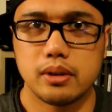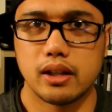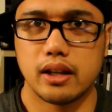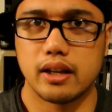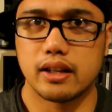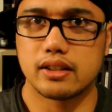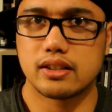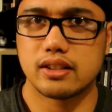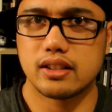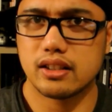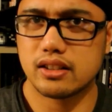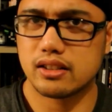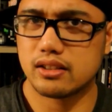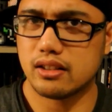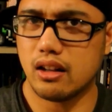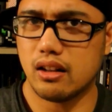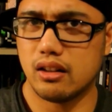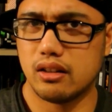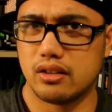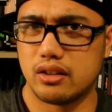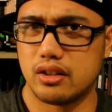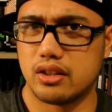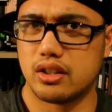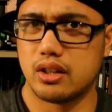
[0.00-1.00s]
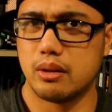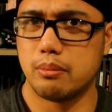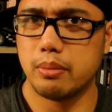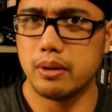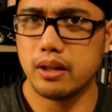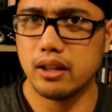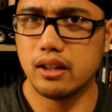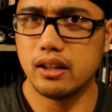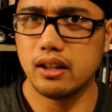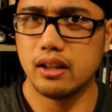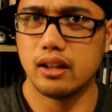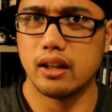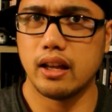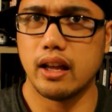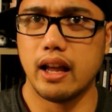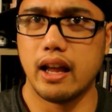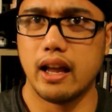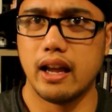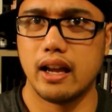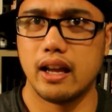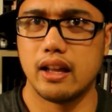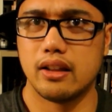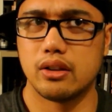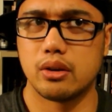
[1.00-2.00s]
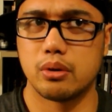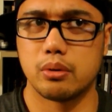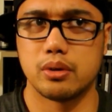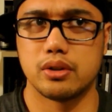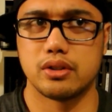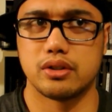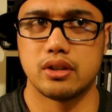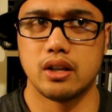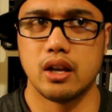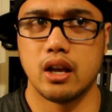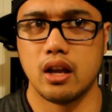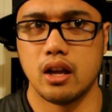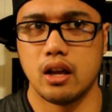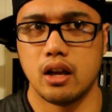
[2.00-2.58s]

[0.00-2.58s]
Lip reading: like $6 shipping, and there was